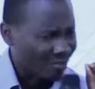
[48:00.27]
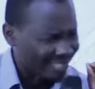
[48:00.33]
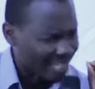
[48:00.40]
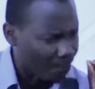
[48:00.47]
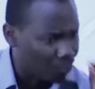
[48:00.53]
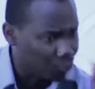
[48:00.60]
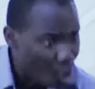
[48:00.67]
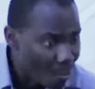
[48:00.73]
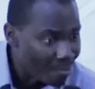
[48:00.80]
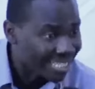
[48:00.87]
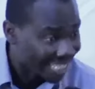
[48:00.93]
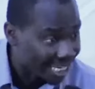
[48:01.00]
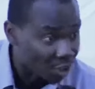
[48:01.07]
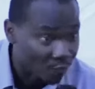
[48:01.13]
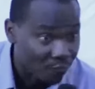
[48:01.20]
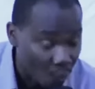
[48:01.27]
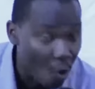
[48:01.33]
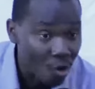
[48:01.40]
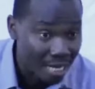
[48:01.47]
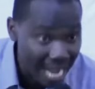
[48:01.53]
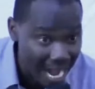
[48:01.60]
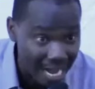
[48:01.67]
the promises of
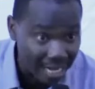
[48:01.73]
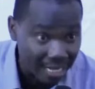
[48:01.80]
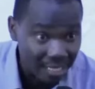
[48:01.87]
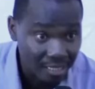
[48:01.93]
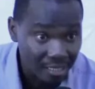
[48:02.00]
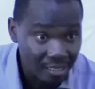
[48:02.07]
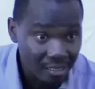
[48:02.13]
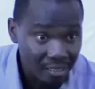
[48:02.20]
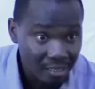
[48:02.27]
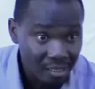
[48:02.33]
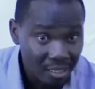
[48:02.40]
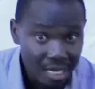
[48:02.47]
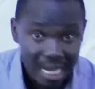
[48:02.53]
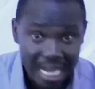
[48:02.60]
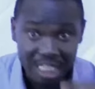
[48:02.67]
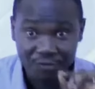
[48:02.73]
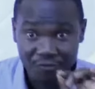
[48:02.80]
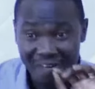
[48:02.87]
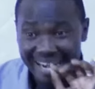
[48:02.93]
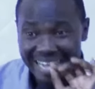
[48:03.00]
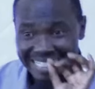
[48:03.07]
God are as far as